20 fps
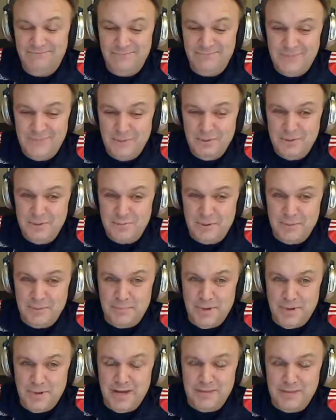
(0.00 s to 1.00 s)
it was pretty
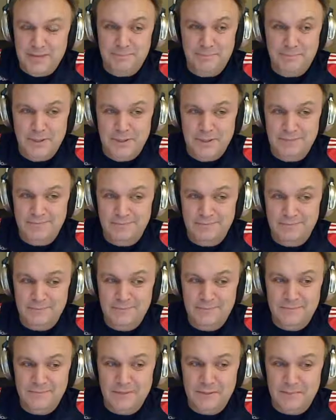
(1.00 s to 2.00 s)
bad. But,
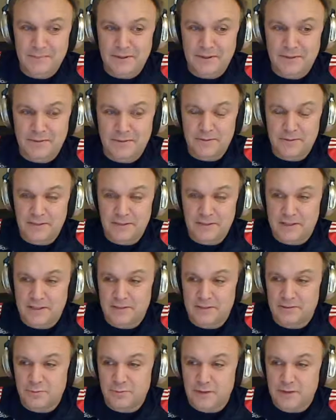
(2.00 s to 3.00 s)
I mean, there like
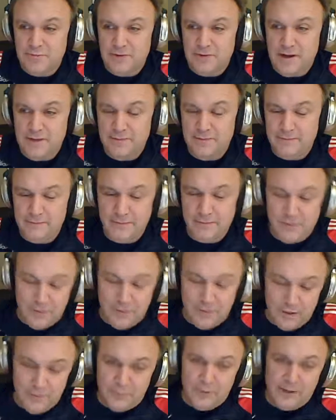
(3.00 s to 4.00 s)
the 25
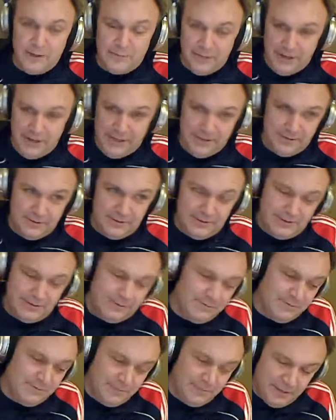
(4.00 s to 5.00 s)
Earthquake fans
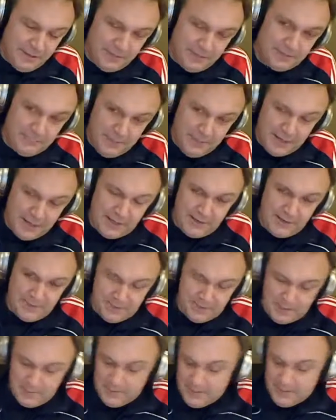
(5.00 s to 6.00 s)
that were making the
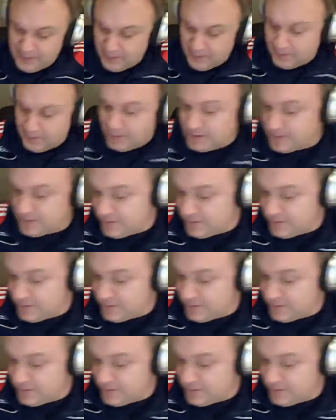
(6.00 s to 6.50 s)
same amount of noise.